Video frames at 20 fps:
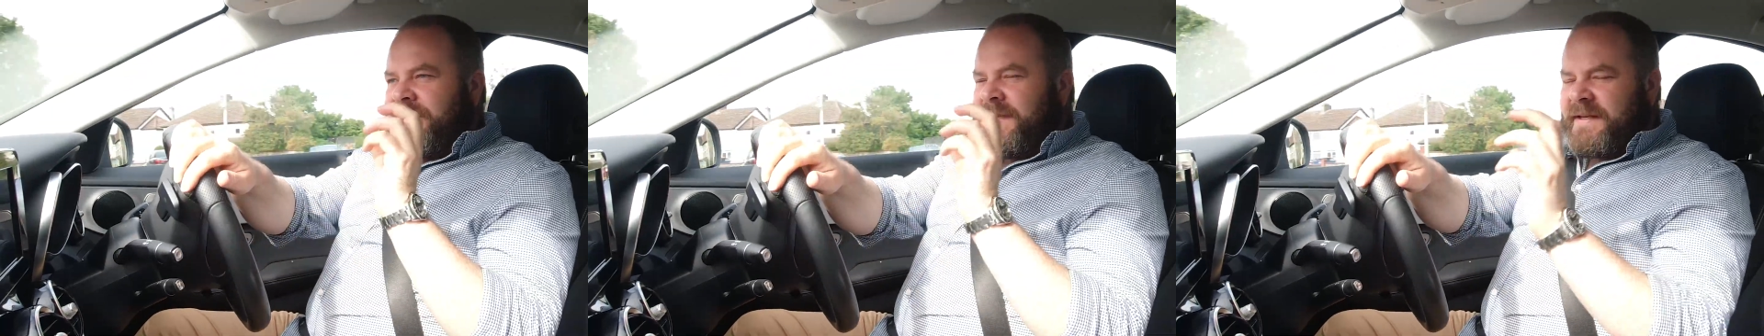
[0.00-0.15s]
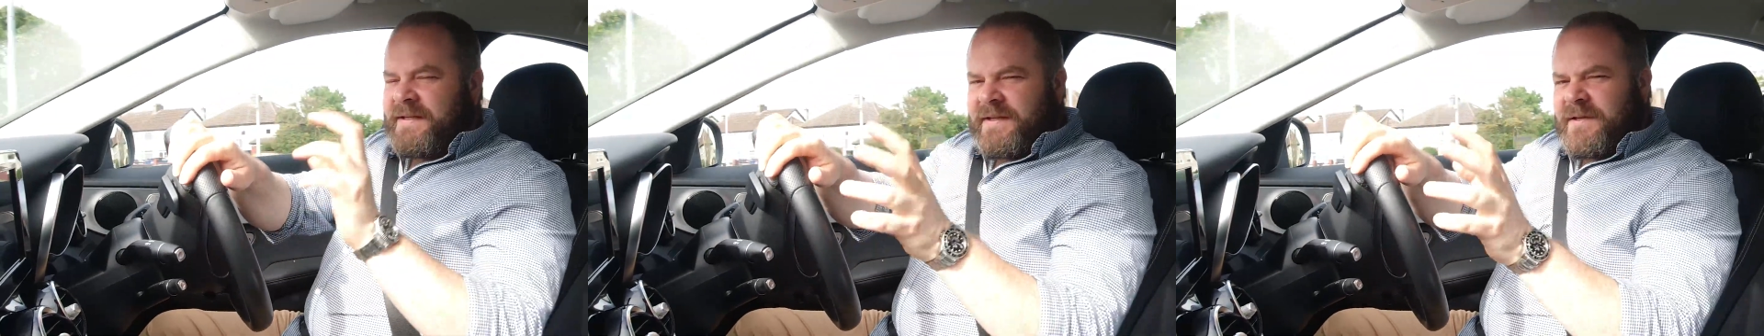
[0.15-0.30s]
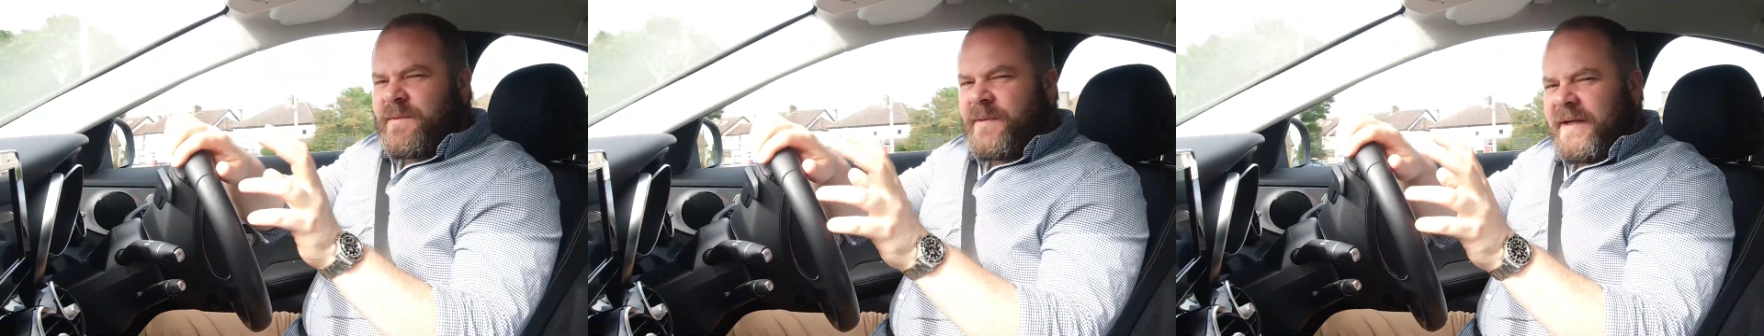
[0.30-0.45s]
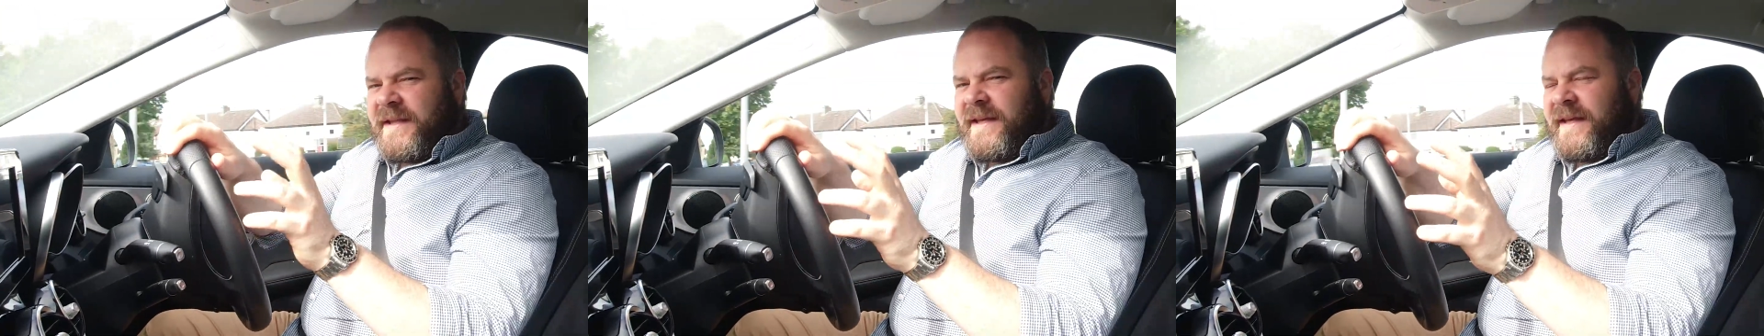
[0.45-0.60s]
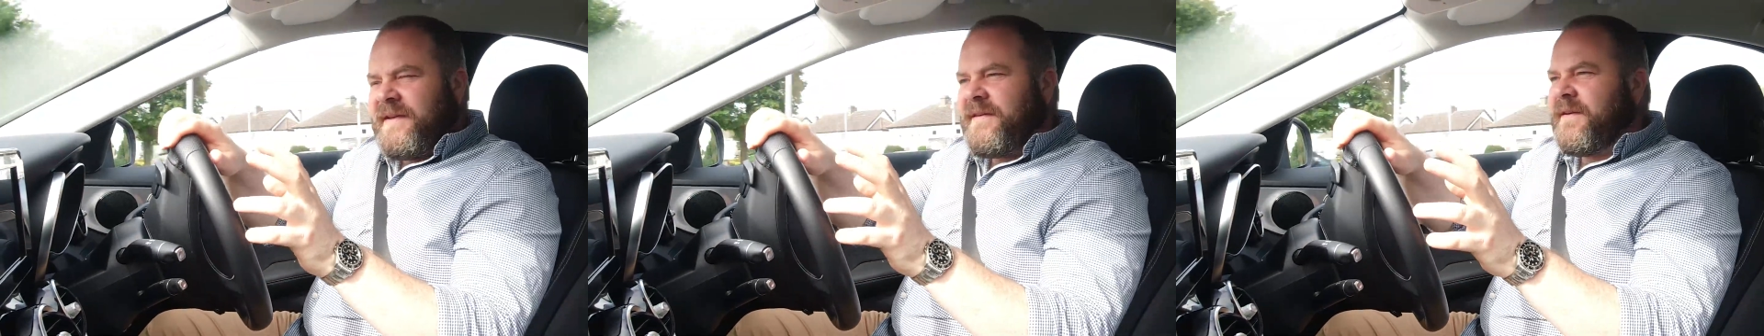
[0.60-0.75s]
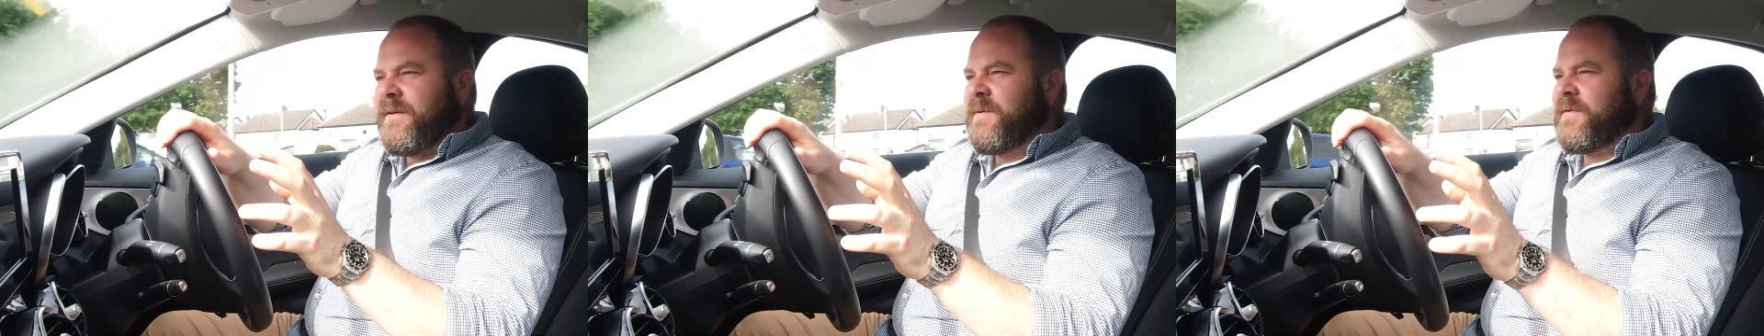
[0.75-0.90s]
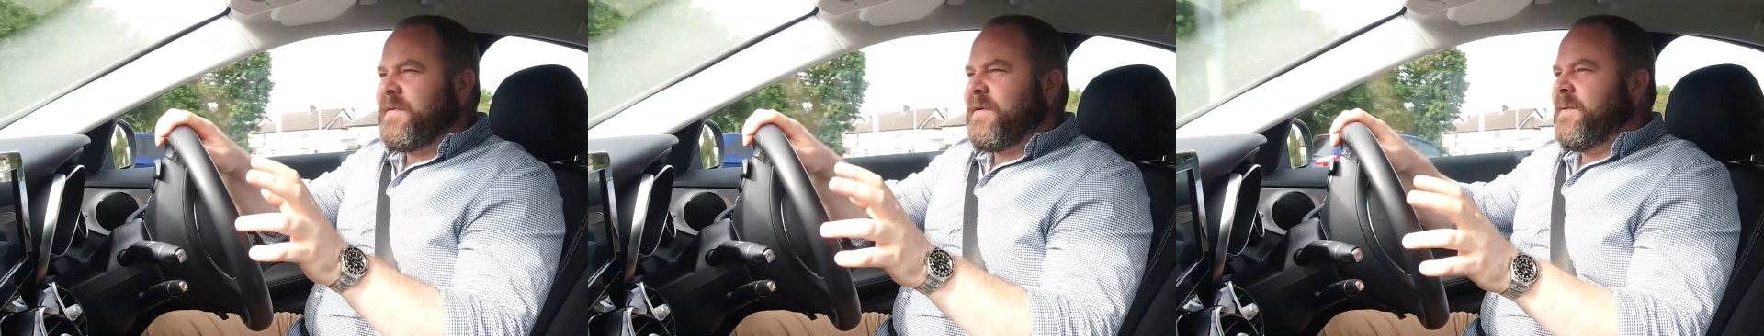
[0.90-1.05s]
this is what they
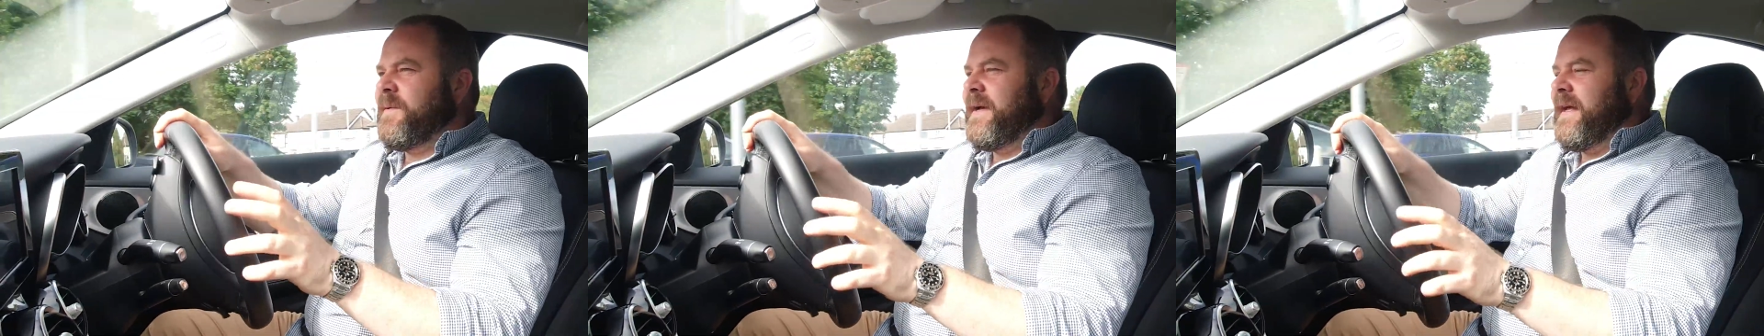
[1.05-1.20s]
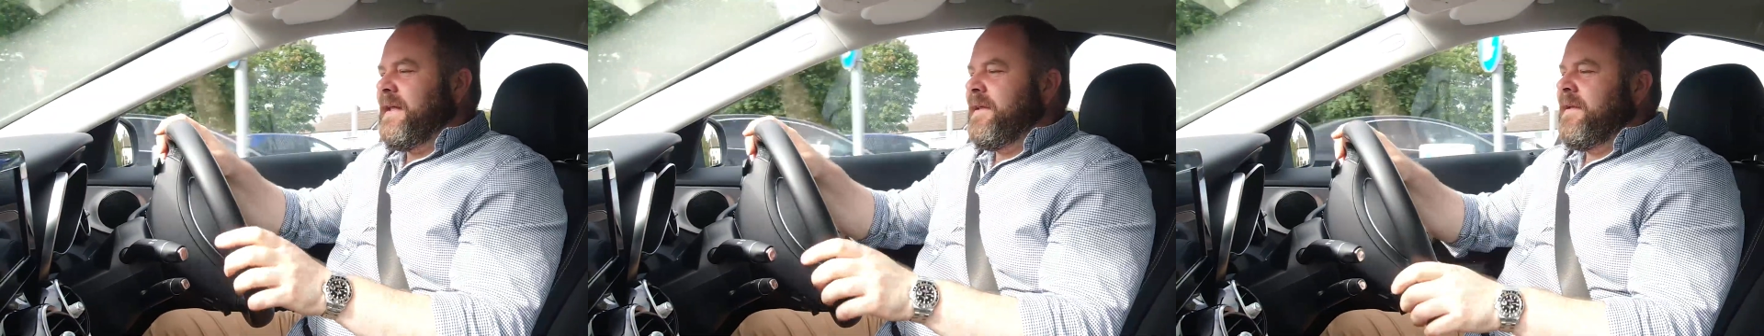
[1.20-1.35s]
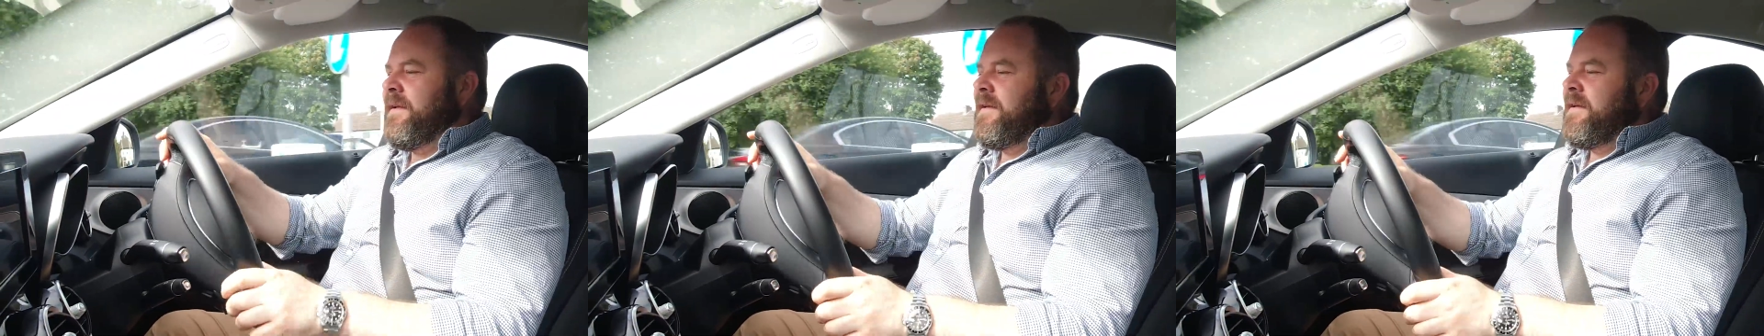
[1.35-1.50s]
do so well.